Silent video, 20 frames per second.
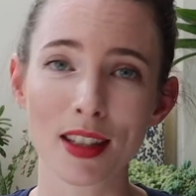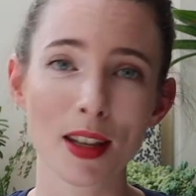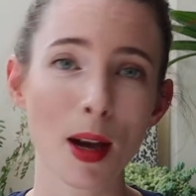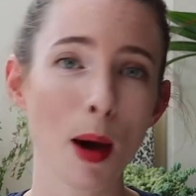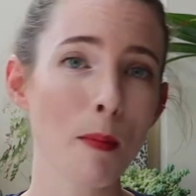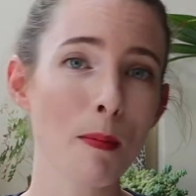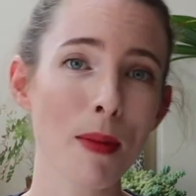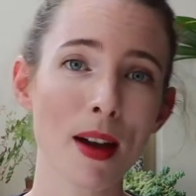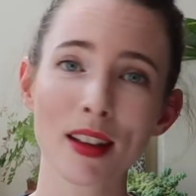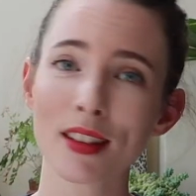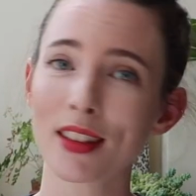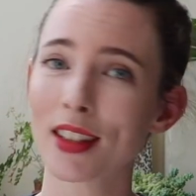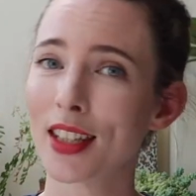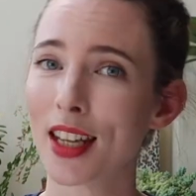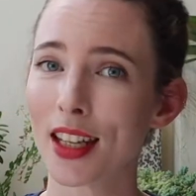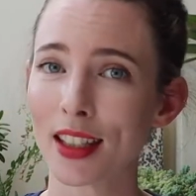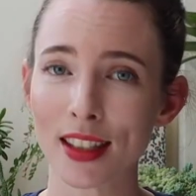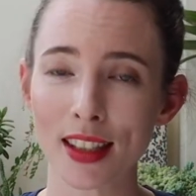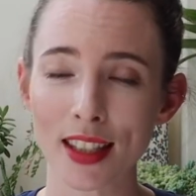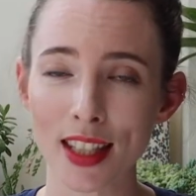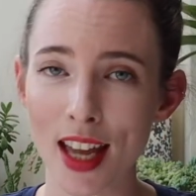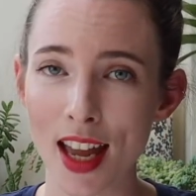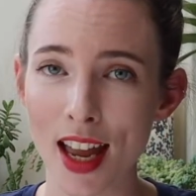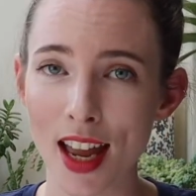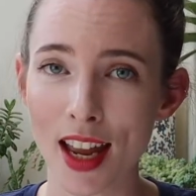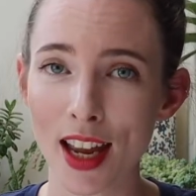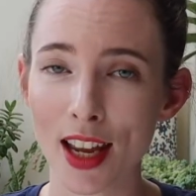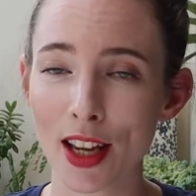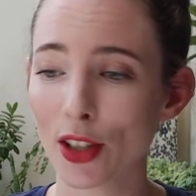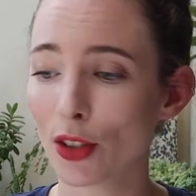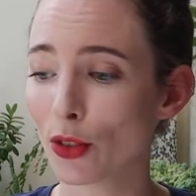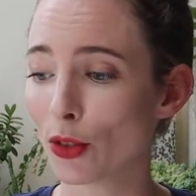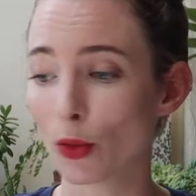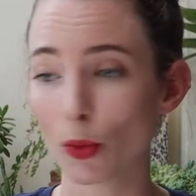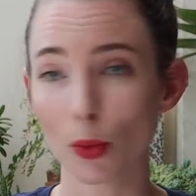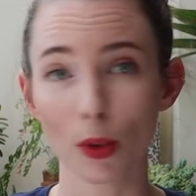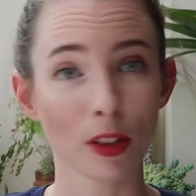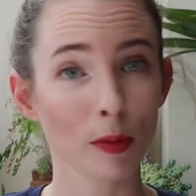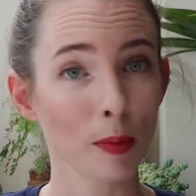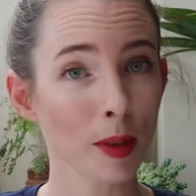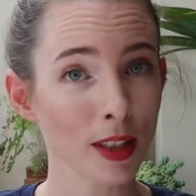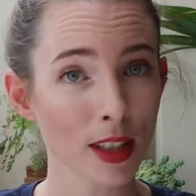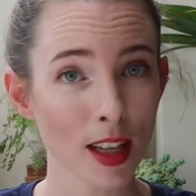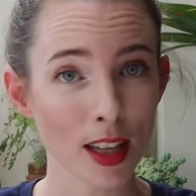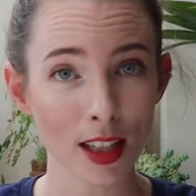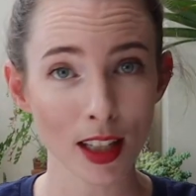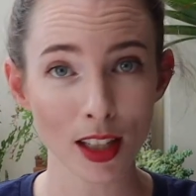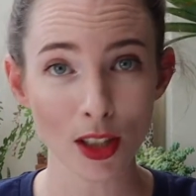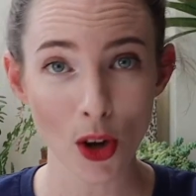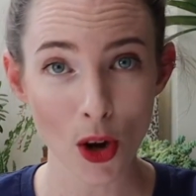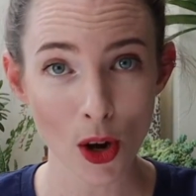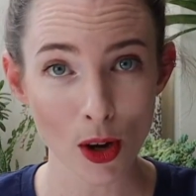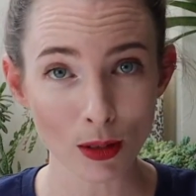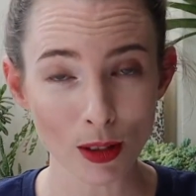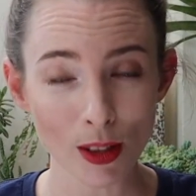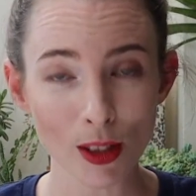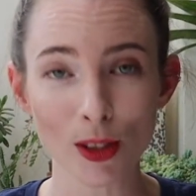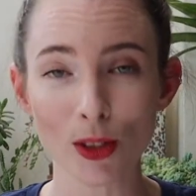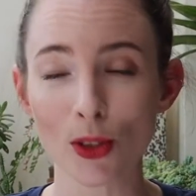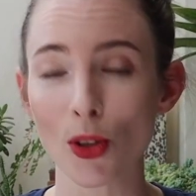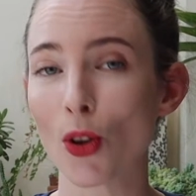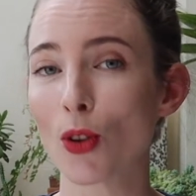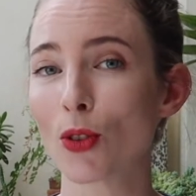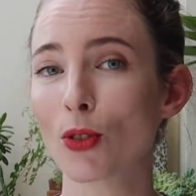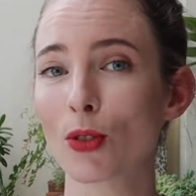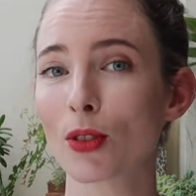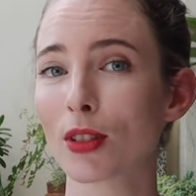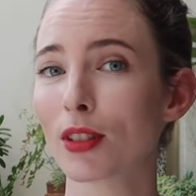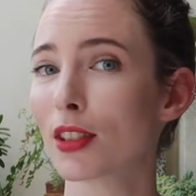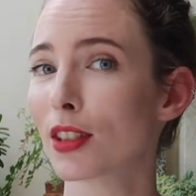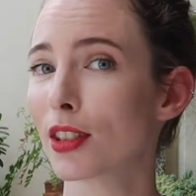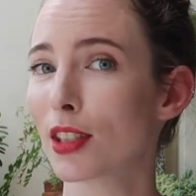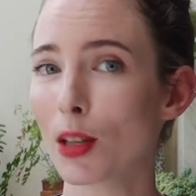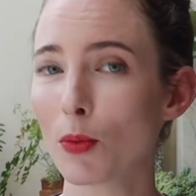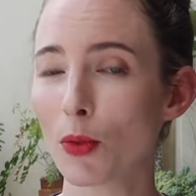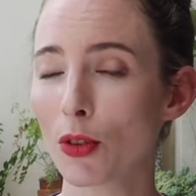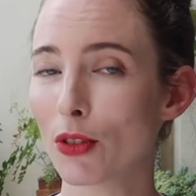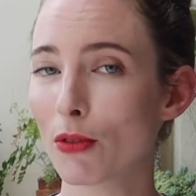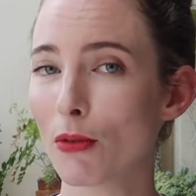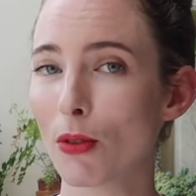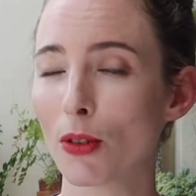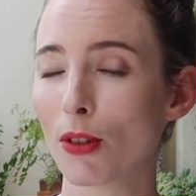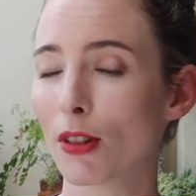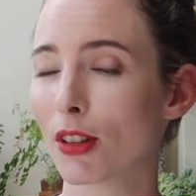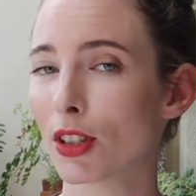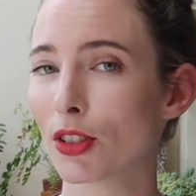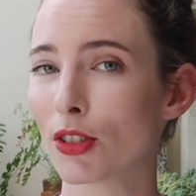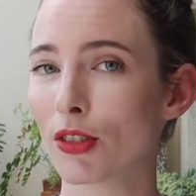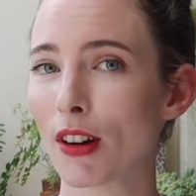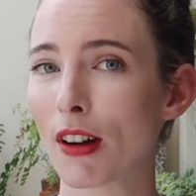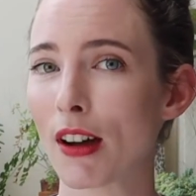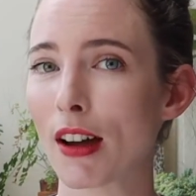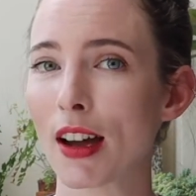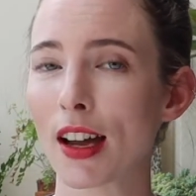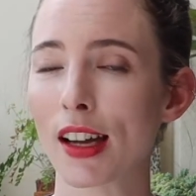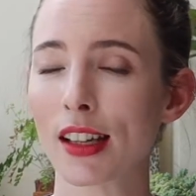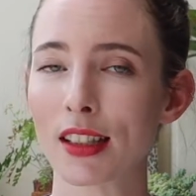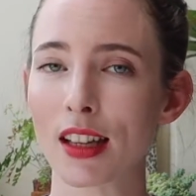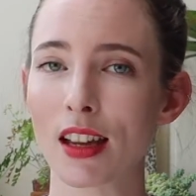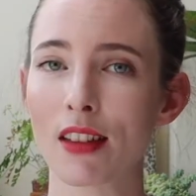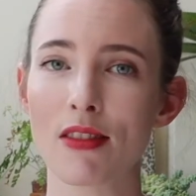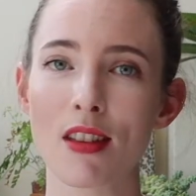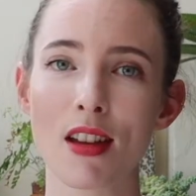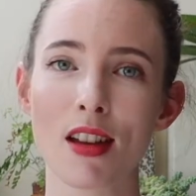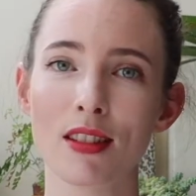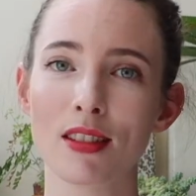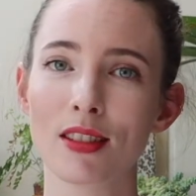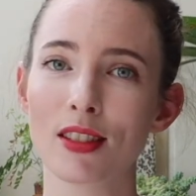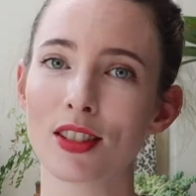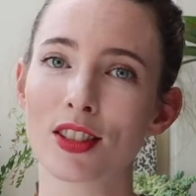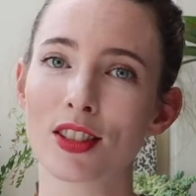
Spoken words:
Come back the next day, you will have been taking notes so you can see what you already tried and then